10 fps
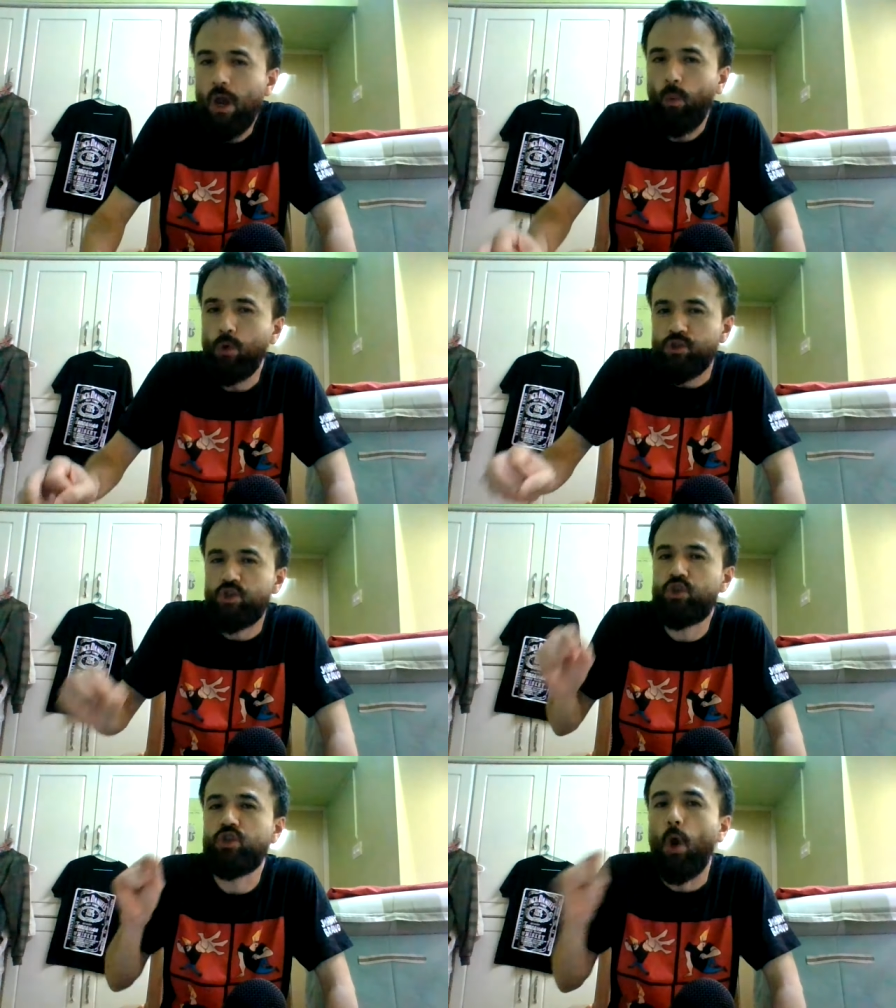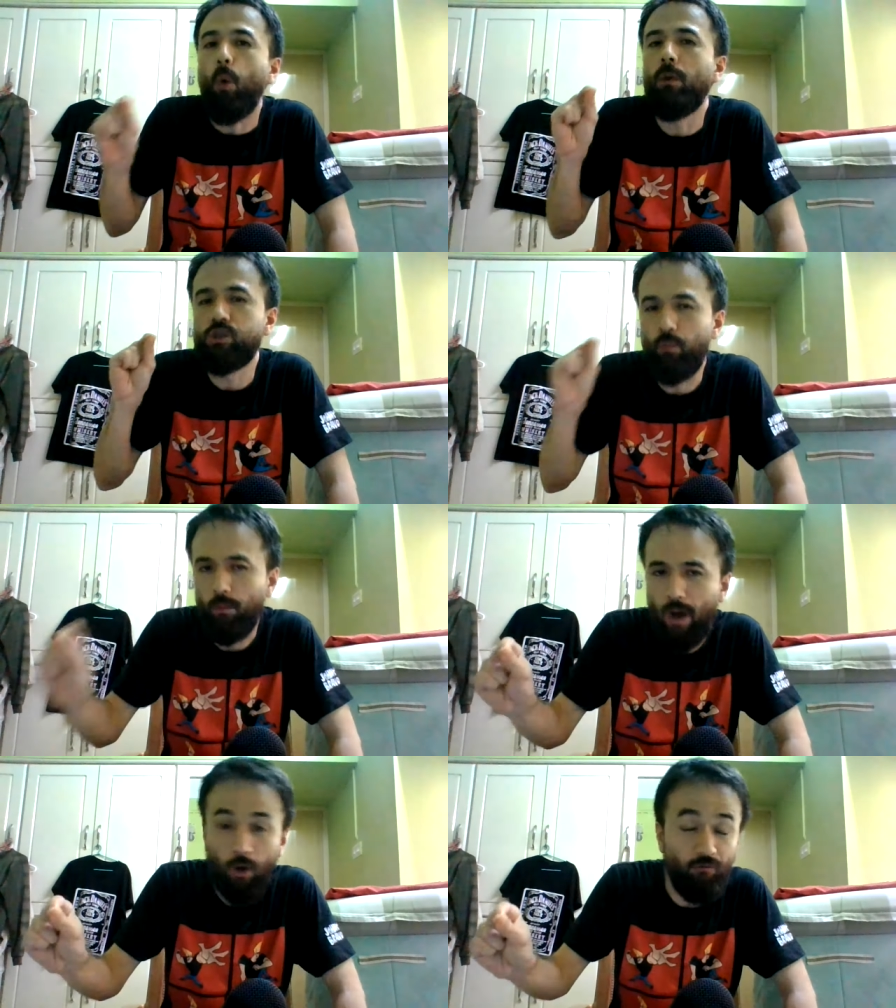was so much more
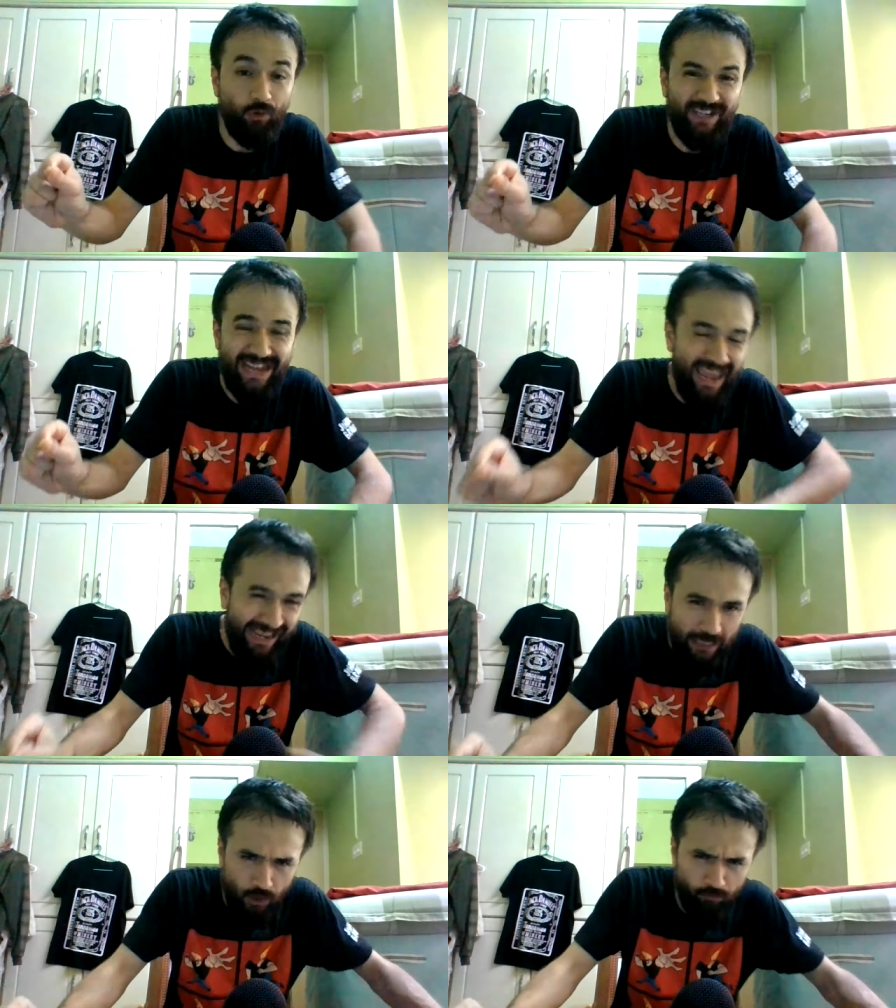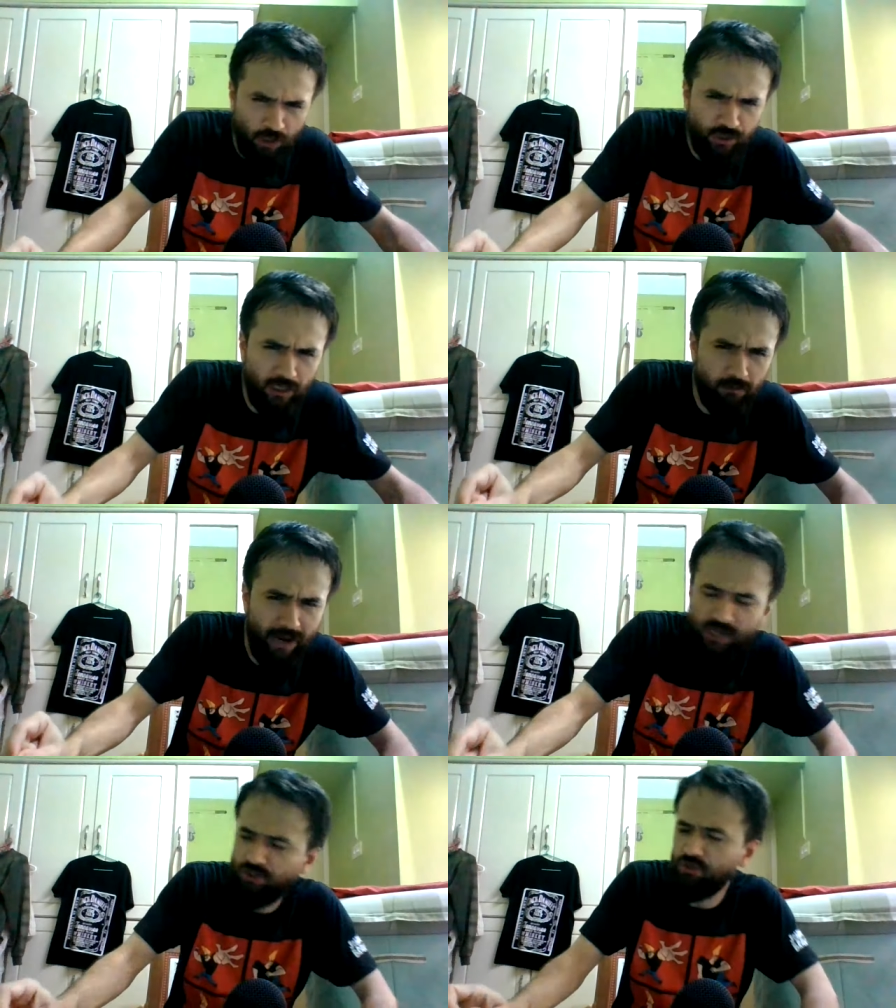powerful than any other president in
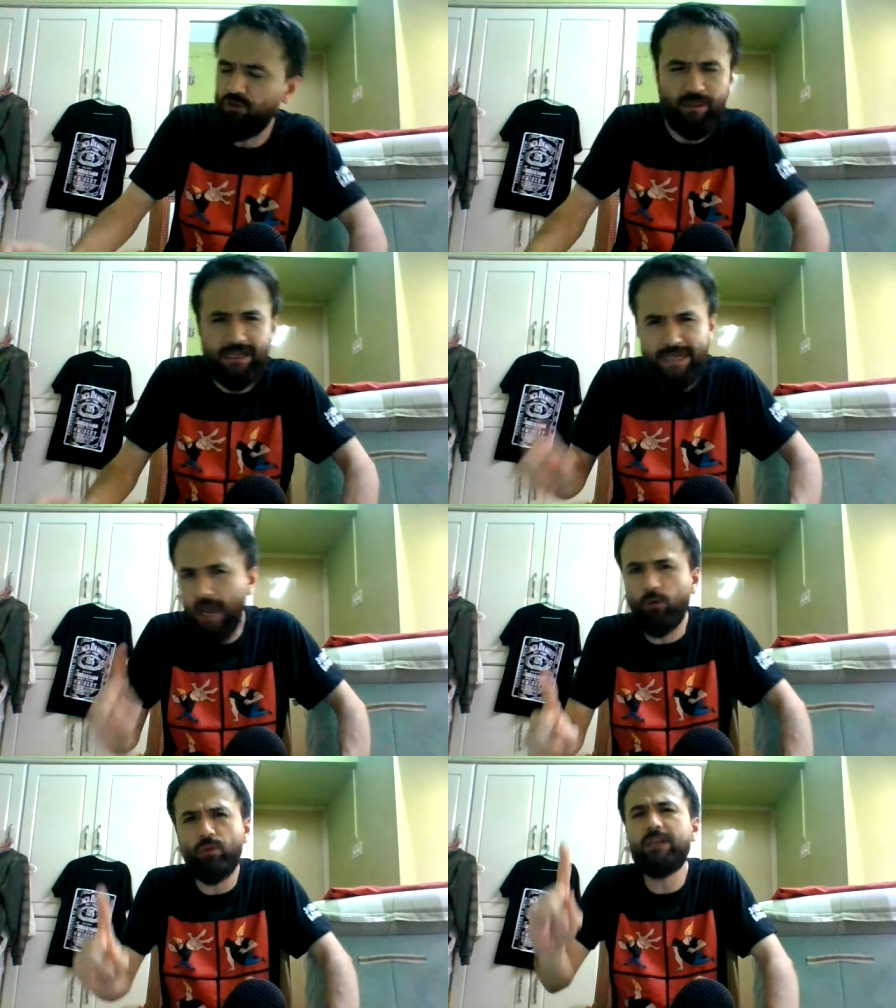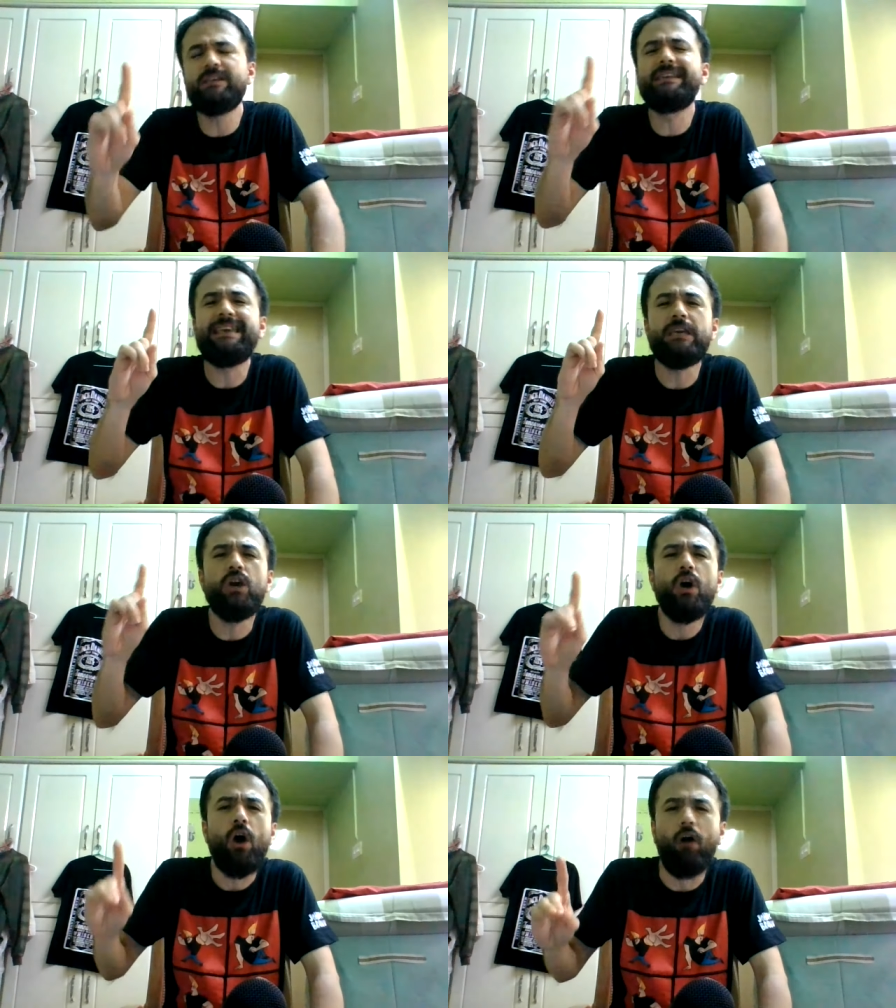past history that not only did he
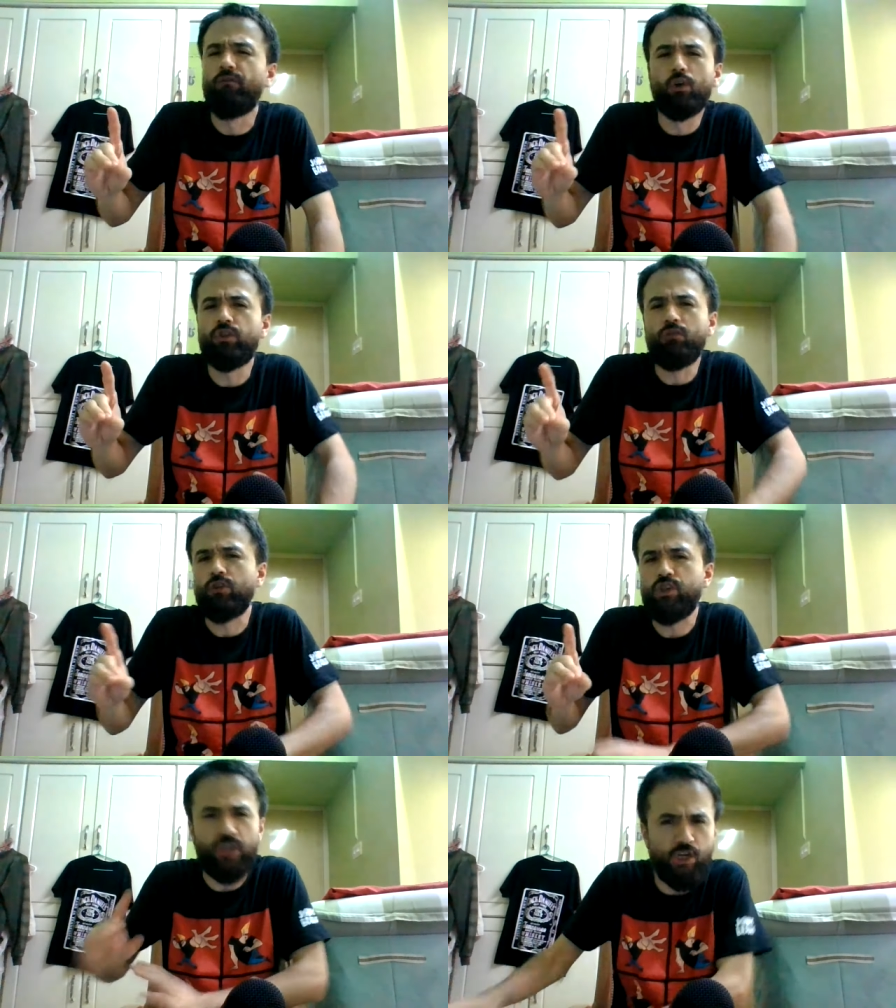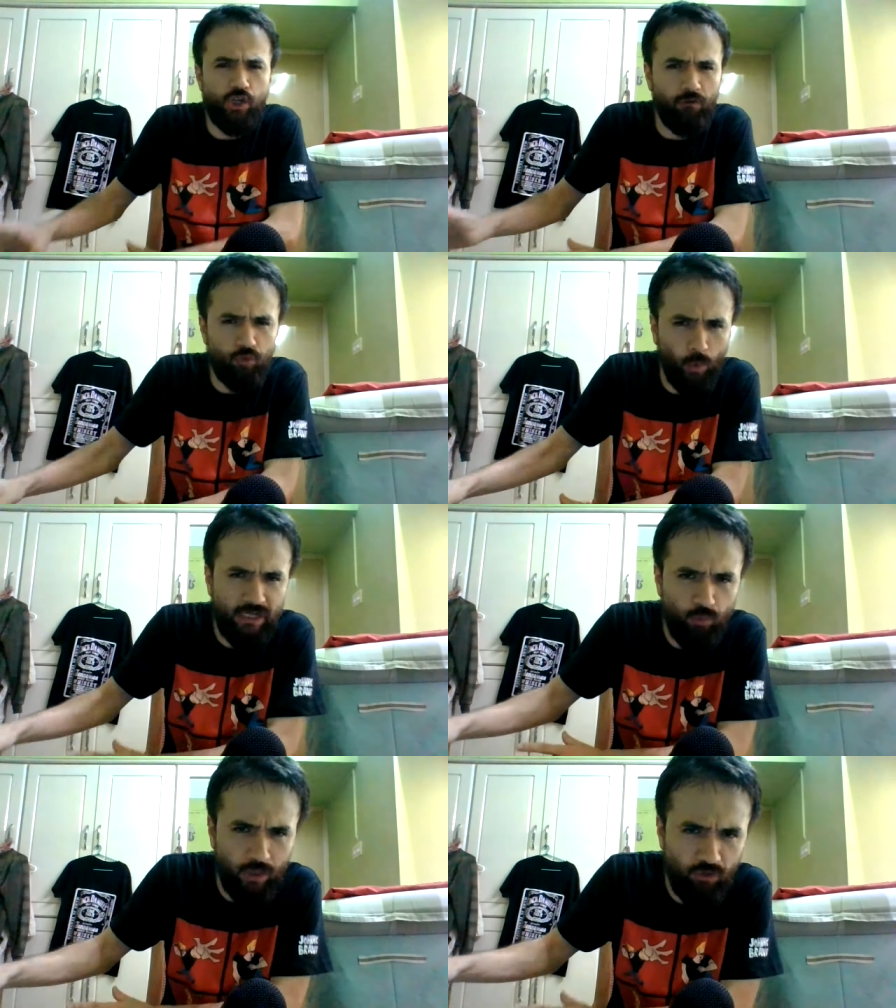avert the recession of
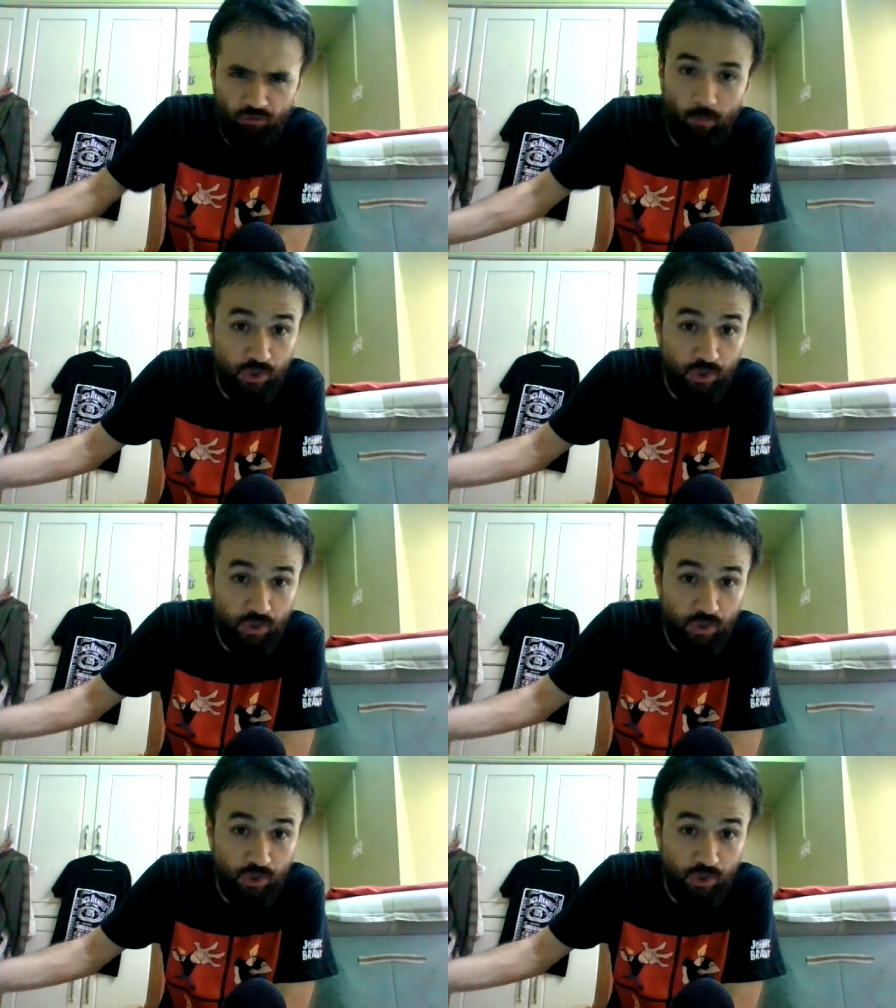2023,